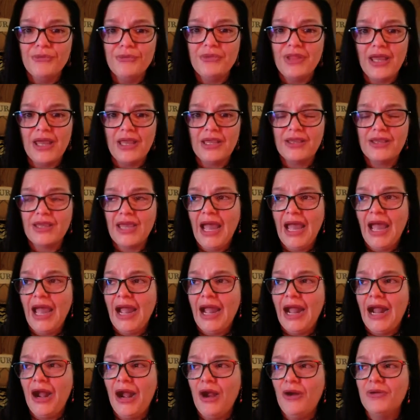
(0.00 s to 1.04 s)
Like,
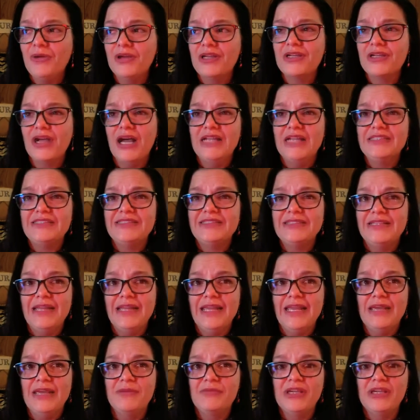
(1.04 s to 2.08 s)
how in God's
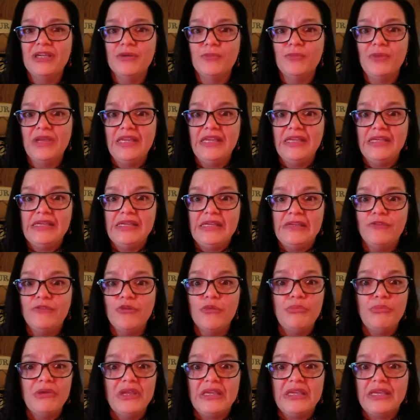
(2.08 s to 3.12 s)
name can we even
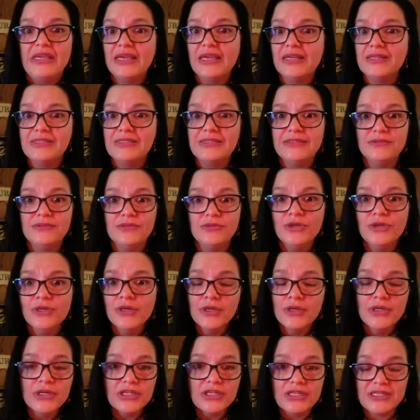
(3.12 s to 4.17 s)
begin to
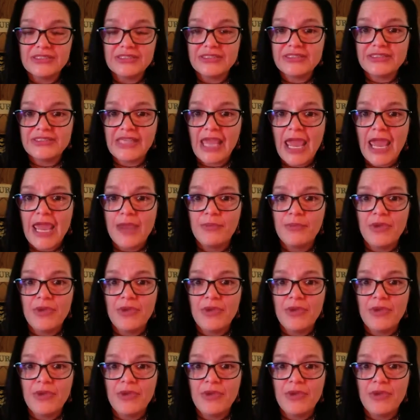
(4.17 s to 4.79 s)
escape?